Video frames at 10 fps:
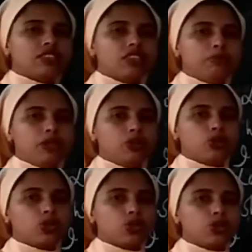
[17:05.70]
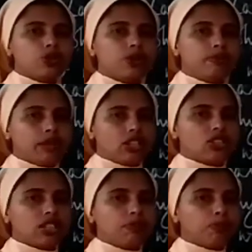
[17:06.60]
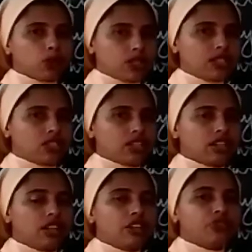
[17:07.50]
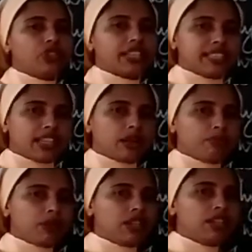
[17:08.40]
will be used to mention position. For example,